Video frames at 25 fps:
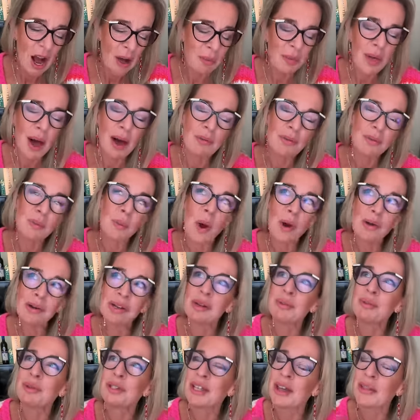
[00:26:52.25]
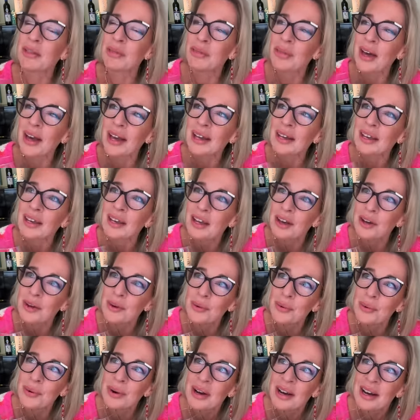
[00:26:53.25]
And that Wokingham was a thank
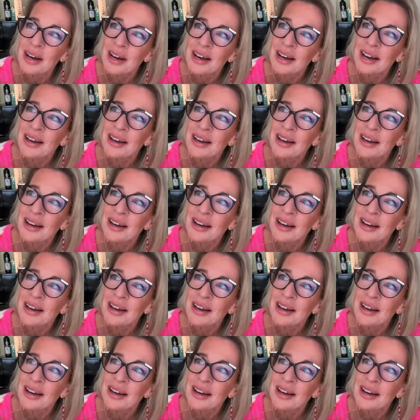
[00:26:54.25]
you.